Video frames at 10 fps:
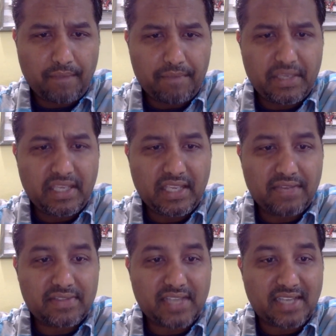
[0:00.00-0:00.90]

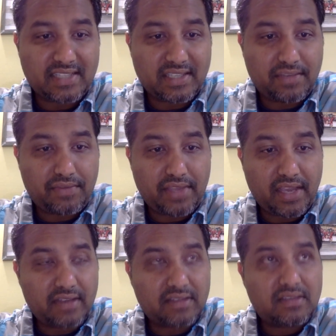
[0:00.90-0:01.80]
behaves as if they
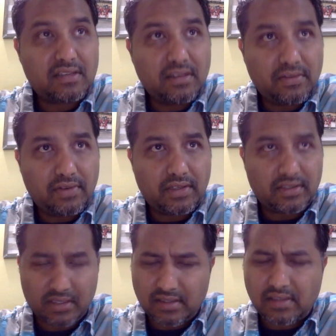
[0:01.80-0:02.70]
are a
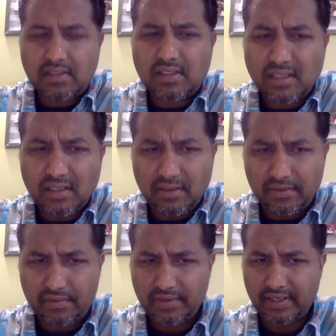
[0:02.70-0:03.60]
servant. They serve.